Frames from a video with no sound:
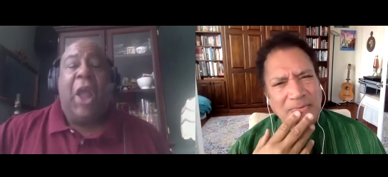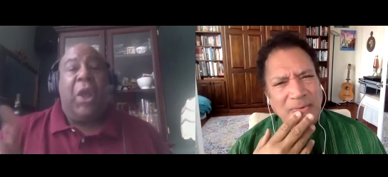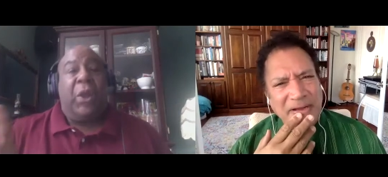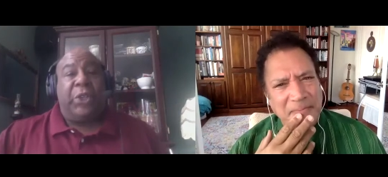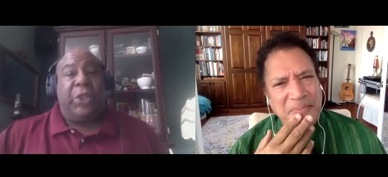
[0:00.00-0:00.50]

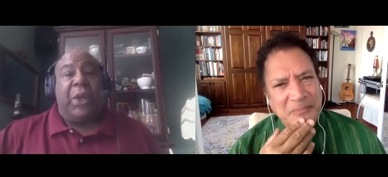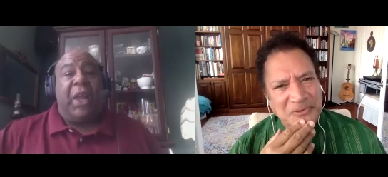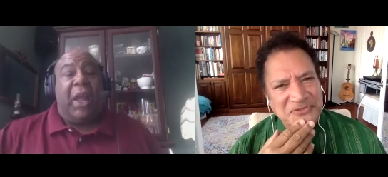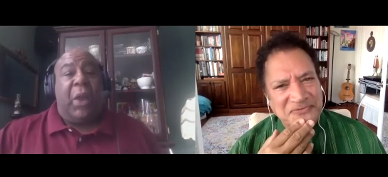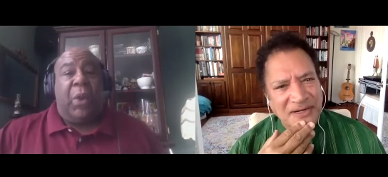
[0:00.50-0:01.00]
Speaker 1: where your
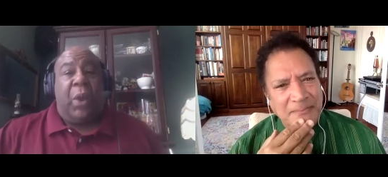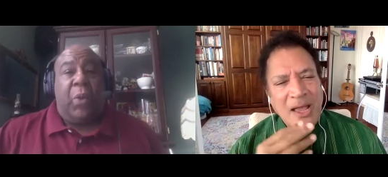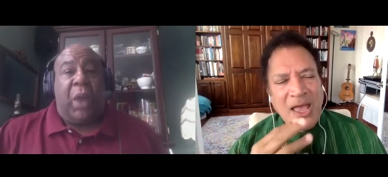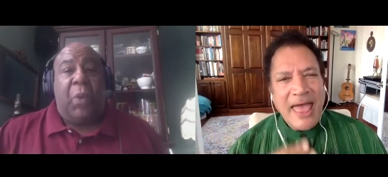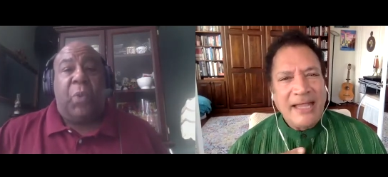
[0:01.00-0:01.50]
people's from?
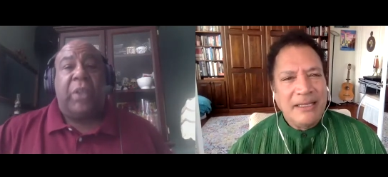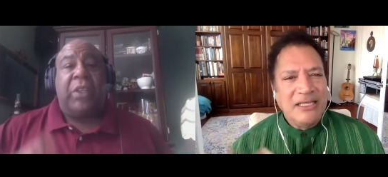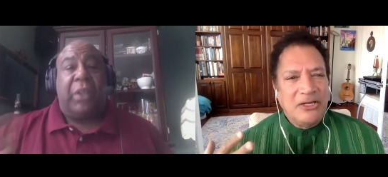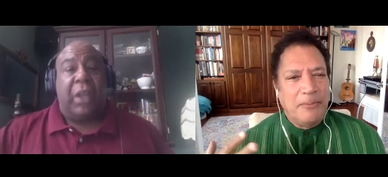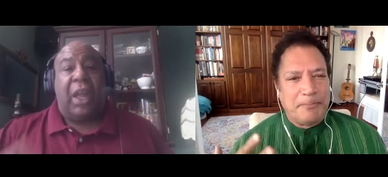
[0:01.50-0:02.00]
But
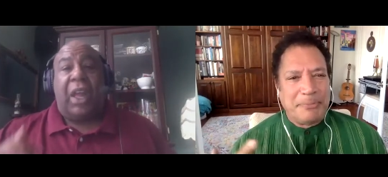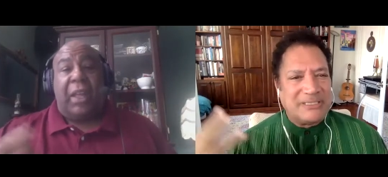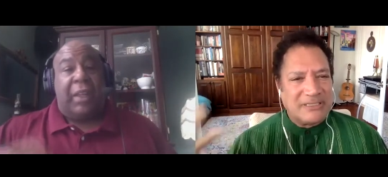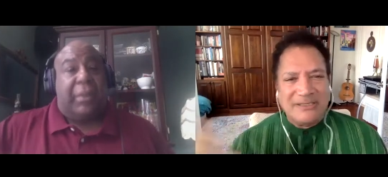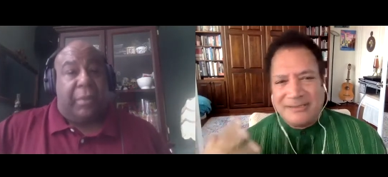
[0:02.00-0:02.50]

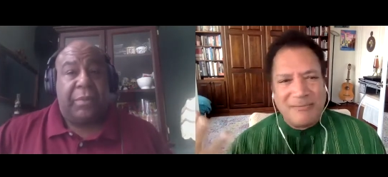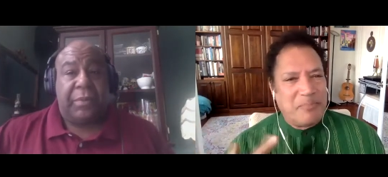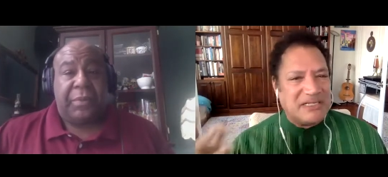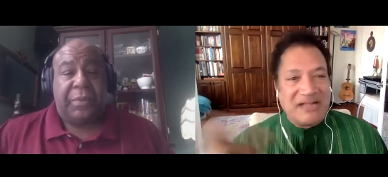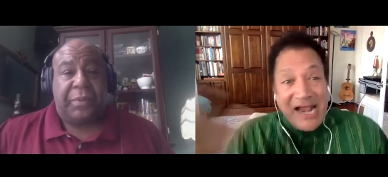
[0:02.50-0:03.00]

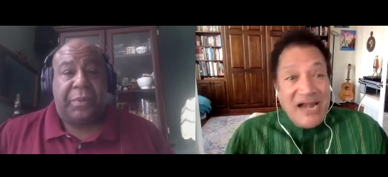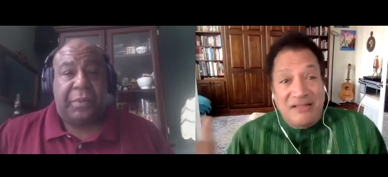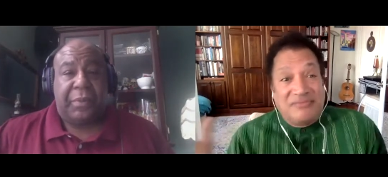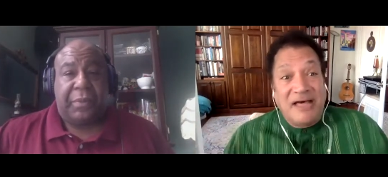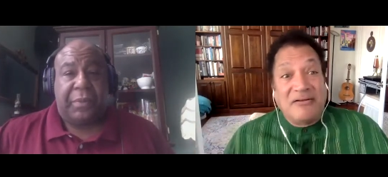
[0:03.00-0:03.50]
but they
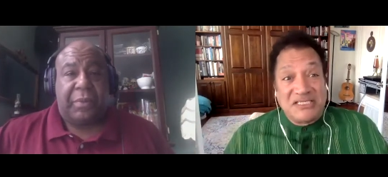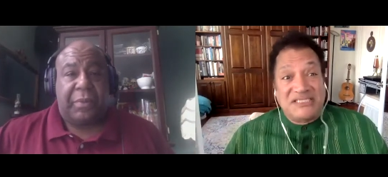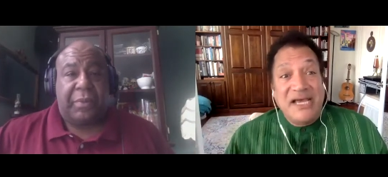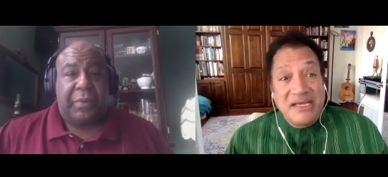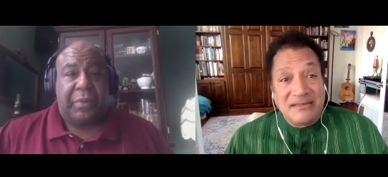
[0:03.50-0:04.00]
they'll
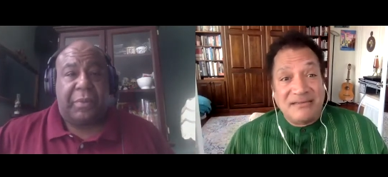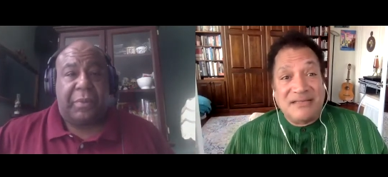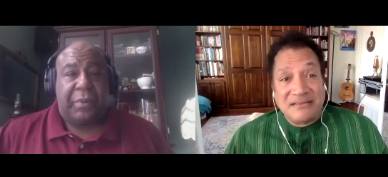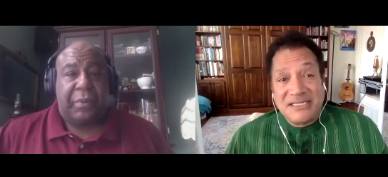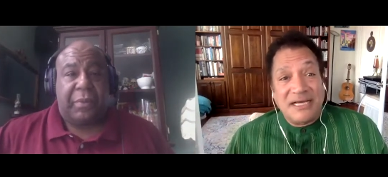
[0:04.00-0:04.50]
say
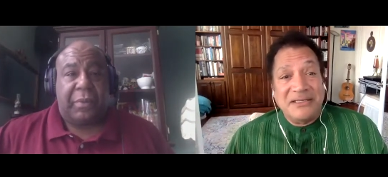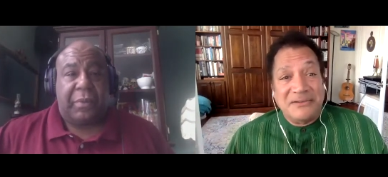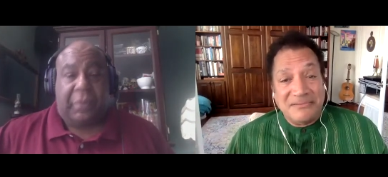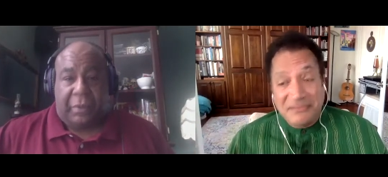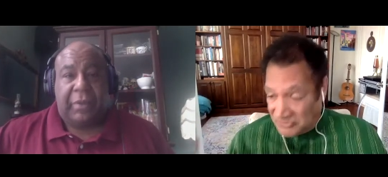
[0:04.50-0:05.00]
they'll tell
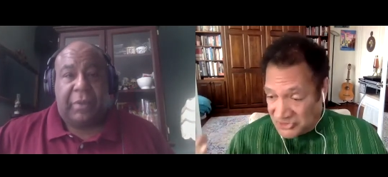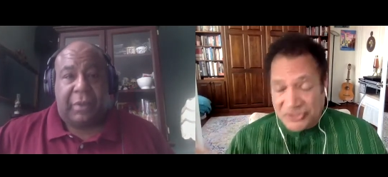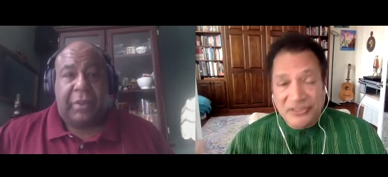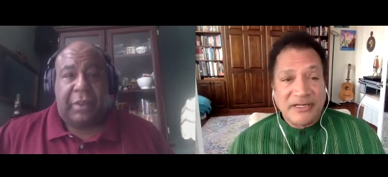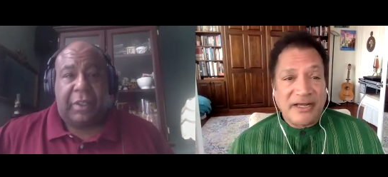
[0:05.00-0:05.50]
you
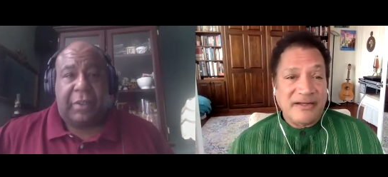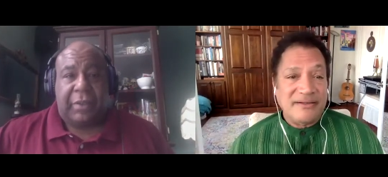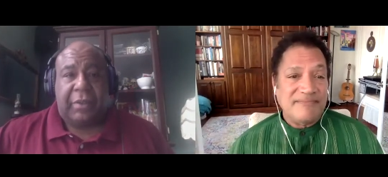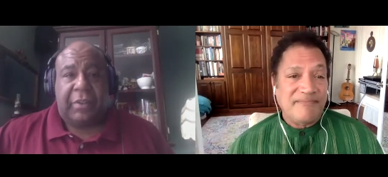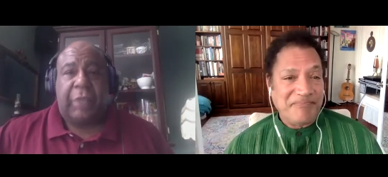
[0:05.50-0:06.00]
Trinidad
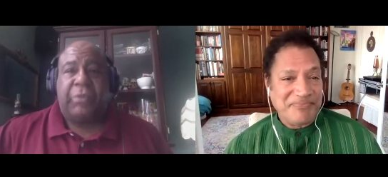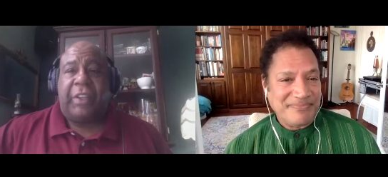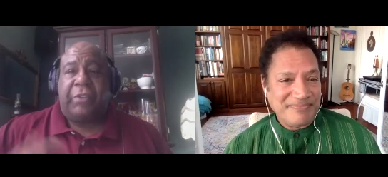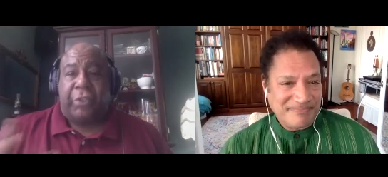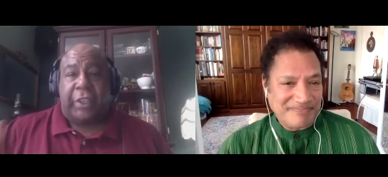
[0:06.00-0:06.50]

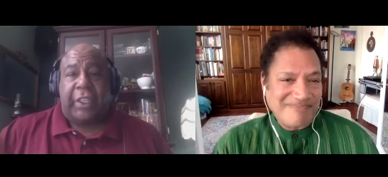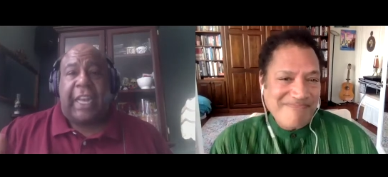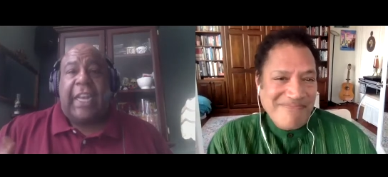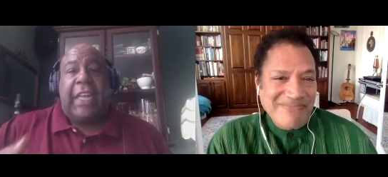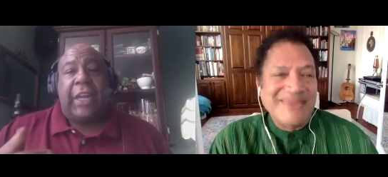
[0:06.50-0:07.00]
Speaker 2: so,
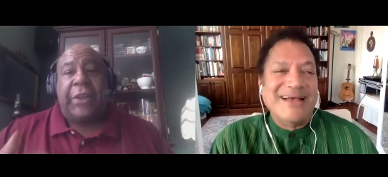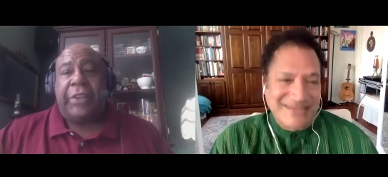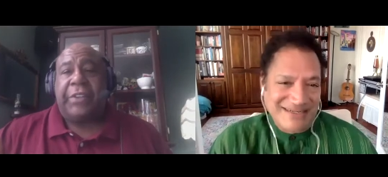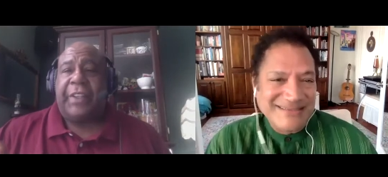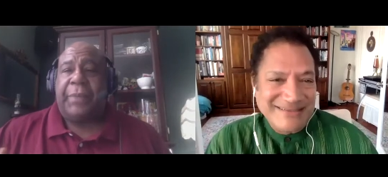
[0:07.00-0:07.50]
Trinidad. Now,
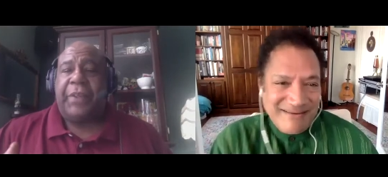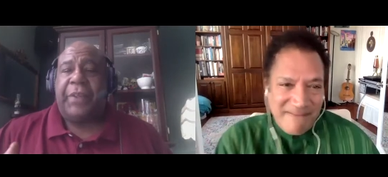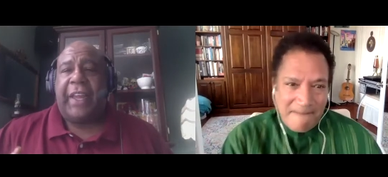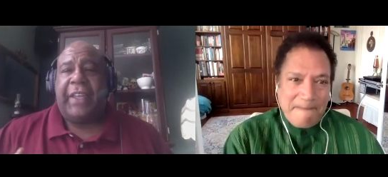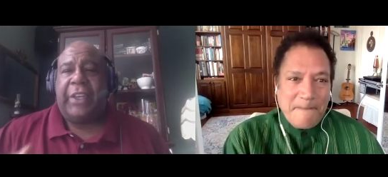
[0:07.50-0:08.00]
here's something
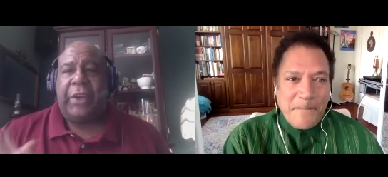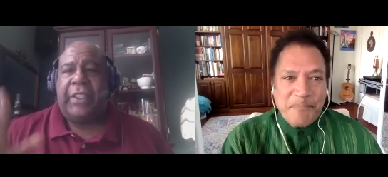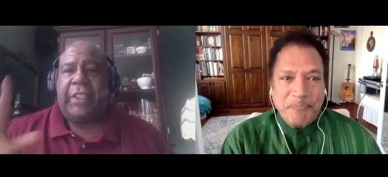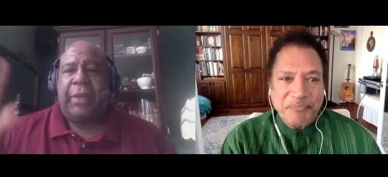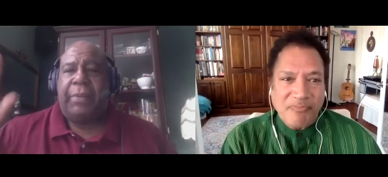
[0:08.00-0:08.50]
that you know
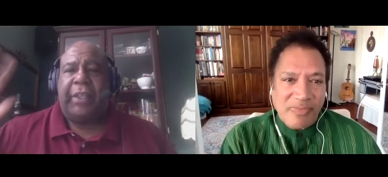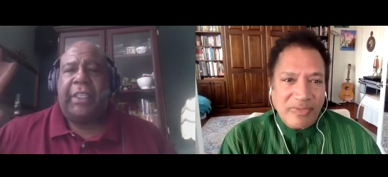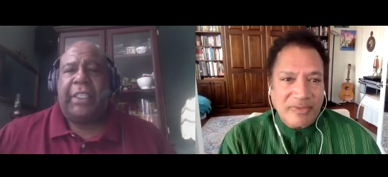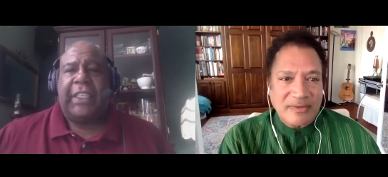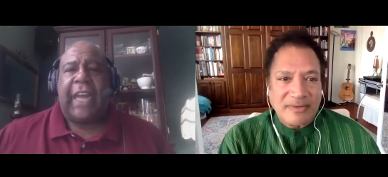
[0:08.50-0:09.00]
it's a
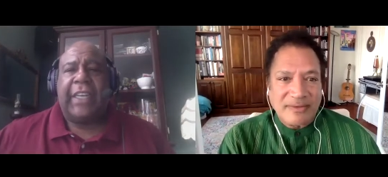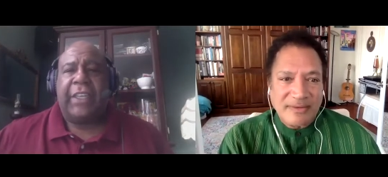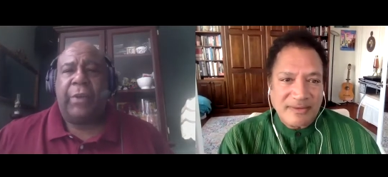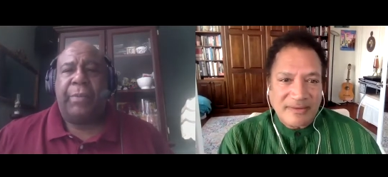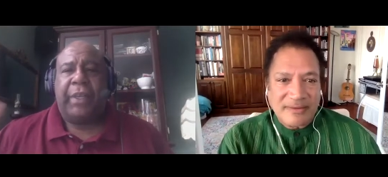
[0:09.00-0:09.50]
complete side
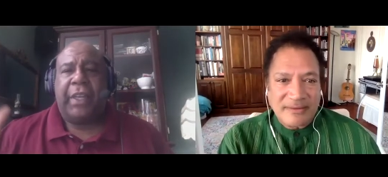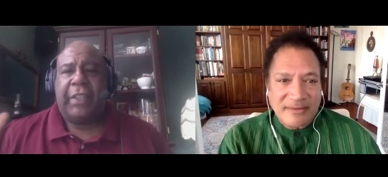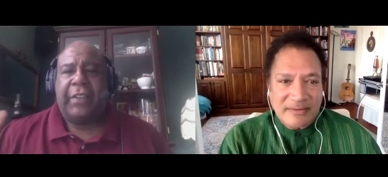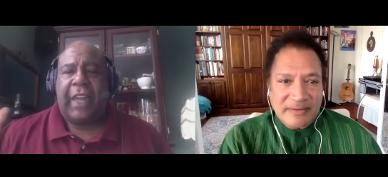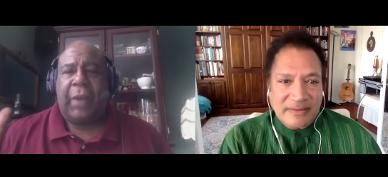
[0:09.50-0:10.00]
note
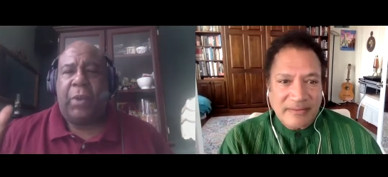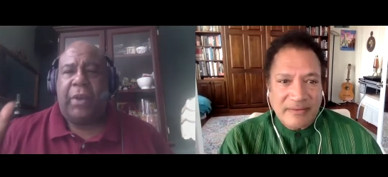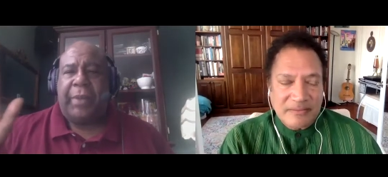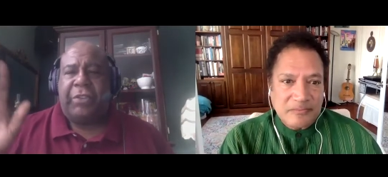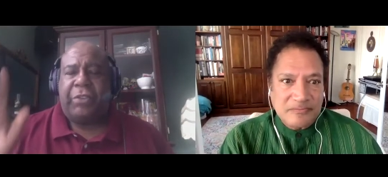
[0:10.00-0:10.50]
because I want
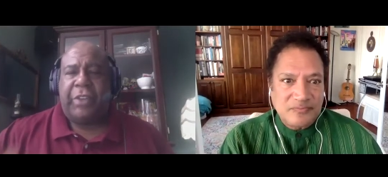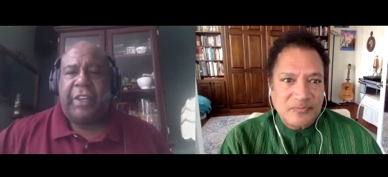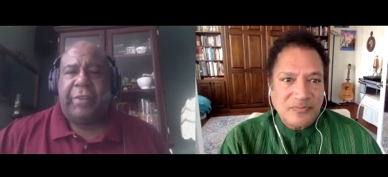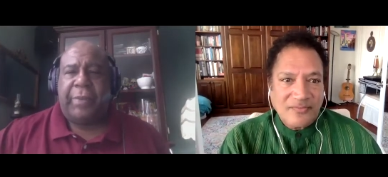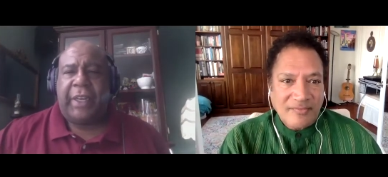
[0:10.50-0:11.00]
to make sure that
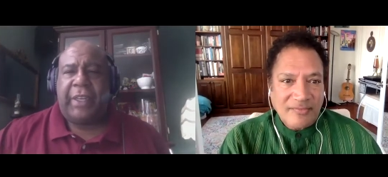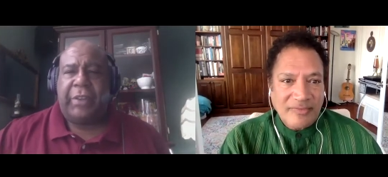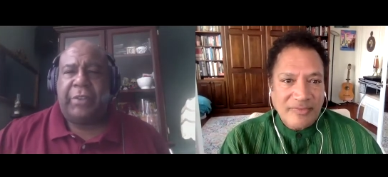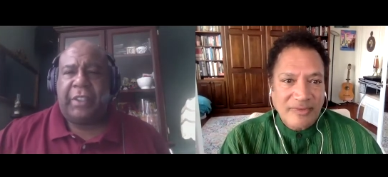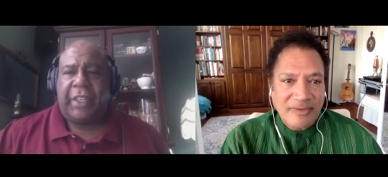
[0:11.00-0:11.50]
everybody
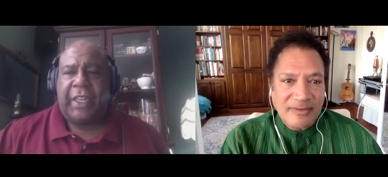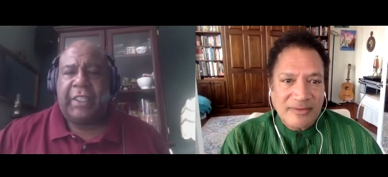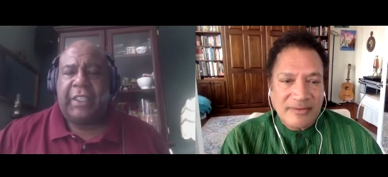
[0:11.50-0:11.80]
understands